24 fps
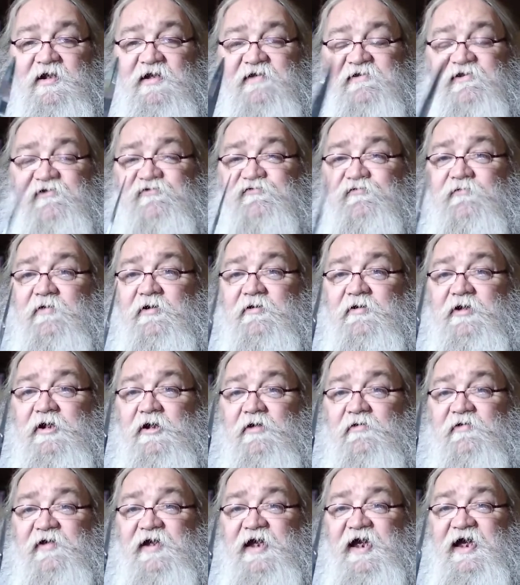this really
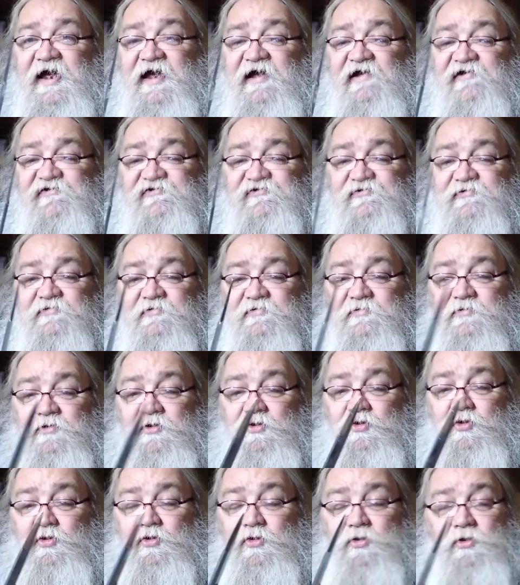only has
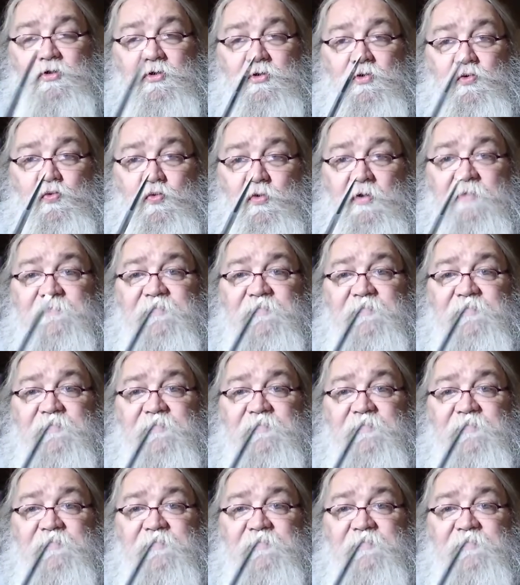one